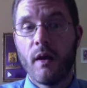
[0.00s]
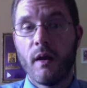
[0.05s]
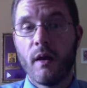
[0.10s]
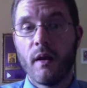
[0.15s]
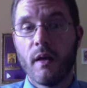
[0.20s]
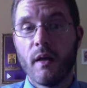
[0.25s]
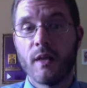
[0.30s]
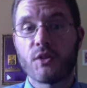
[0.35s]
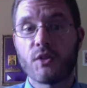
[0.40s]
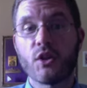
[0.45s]

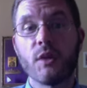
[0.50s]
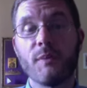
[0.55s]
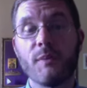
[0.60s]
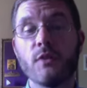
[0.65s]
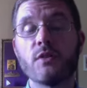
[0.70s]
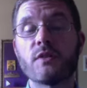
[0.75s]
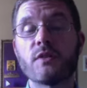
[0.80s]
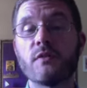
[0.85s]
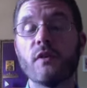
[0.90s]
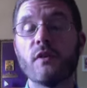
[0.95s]
It's going to be
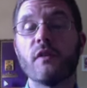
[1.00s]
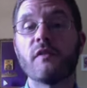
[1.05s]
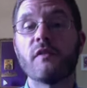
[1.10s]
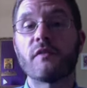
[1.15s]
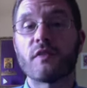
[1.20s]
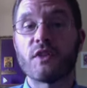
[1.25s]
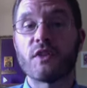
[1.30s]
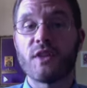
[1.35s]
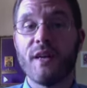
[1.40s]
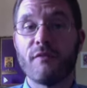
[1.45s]
useful for
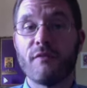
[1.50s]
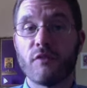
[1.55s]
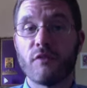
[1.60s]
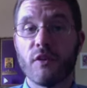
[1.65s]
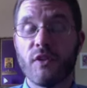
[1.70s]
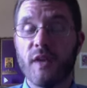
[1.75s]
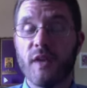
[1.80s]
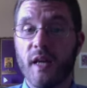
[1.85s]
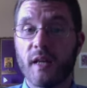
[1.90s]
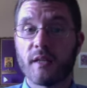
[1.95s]
several
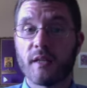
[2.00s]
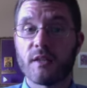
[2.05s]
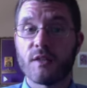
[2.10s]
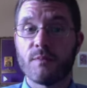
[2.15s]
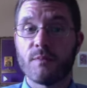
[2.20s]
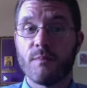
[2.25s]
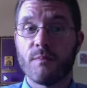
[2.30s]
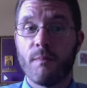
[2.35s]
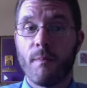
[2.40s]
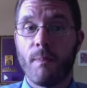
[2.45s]
things.
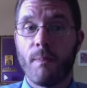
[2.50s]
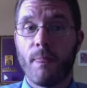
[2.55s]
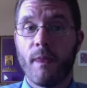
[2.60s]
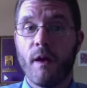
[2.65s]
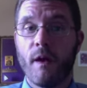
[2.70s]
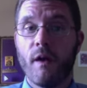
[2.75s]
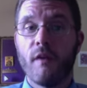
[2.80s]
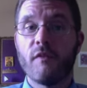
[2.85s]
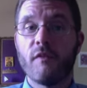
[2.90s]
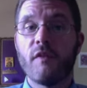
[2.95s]

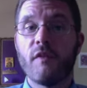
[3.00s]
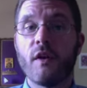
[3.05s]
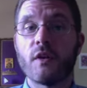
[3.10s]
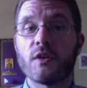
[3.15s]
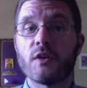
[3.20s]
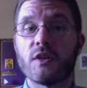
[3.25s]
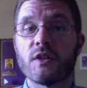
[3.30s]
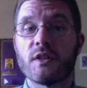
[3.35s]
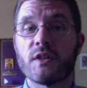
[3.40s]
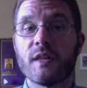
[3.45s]

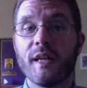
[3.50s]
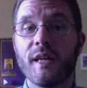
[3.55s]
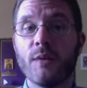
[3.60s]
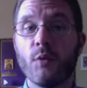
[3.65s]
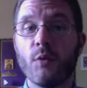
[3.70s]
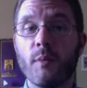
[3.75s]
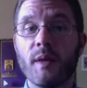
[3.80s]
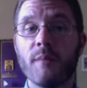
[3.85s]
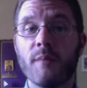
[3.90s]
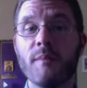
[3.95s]
First, it will
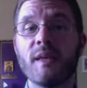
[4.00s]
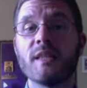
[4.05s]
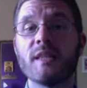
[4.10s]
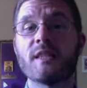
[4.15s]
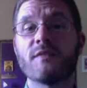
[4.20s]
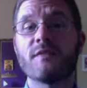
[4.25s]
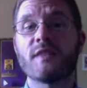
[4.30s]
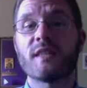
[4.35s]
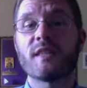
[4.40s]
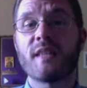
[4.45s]
be a means
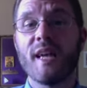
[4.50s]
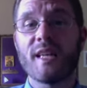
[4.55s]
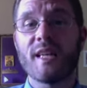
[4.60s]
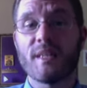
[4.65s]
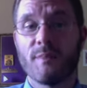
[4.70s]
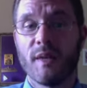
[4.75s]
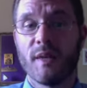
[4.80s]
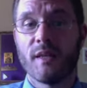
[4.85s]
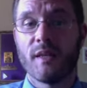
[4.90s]
of assessment